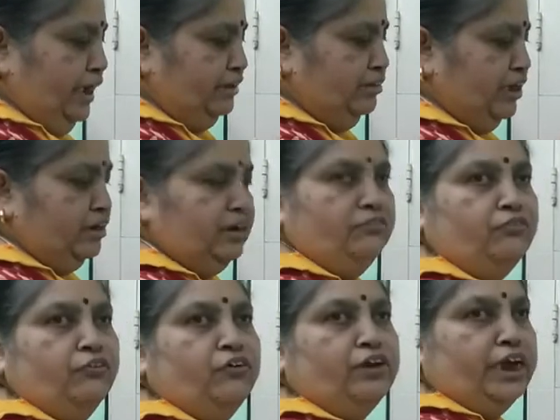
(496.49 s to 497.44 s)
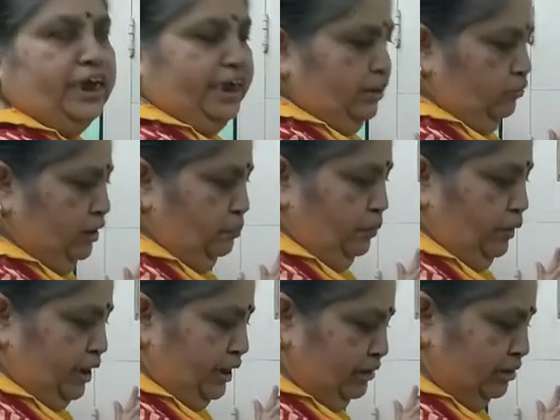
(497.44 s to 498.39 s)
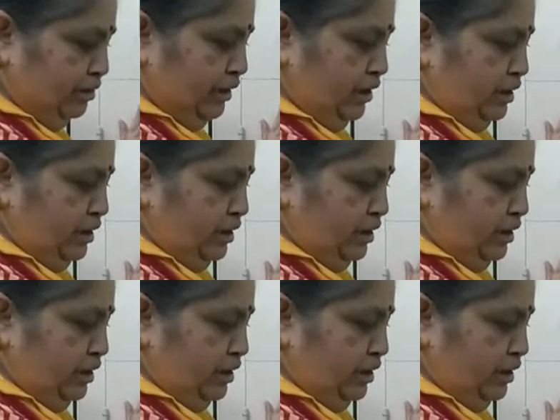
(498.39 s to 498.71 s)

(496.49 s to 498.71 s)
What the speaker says: exactly 4 equal parts,